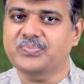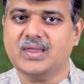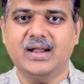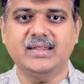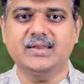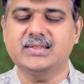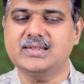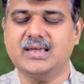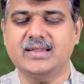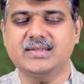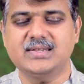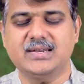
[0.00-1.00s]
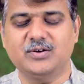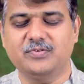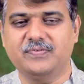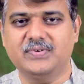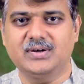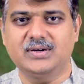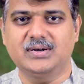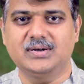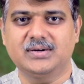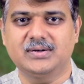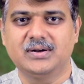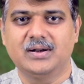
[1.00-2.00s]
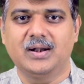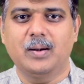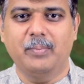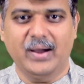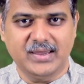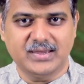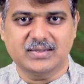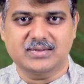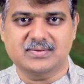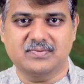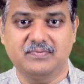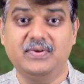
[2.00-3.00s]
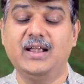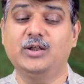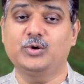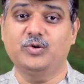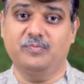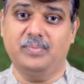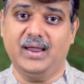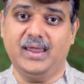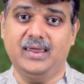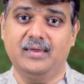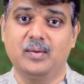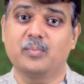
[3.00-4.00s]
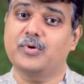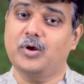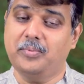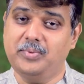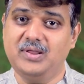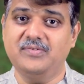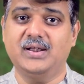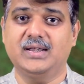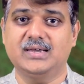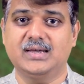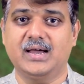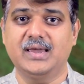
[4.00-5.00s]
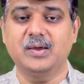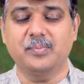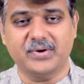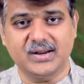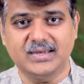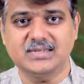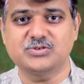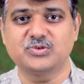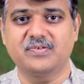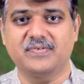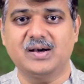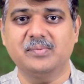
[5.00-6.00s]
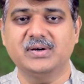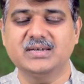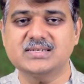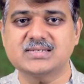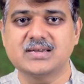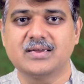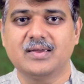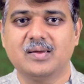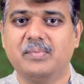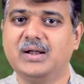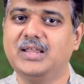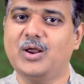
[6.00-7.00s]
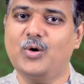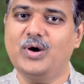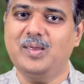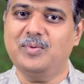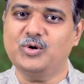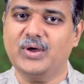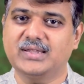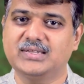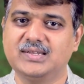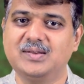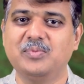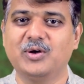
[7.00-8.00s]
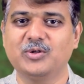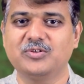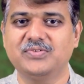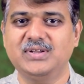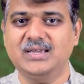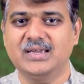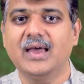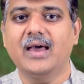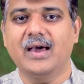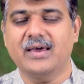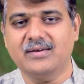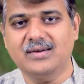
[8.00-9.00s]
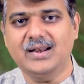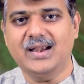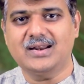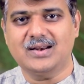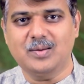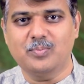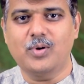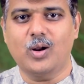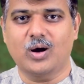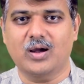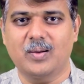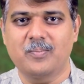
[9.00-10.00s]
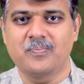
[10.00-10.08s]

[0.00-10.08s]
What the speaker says: And there is another set of buyers willing to sort of buy probably even at a higher price to the farmers, but they are not able to access it because of the regulatory block.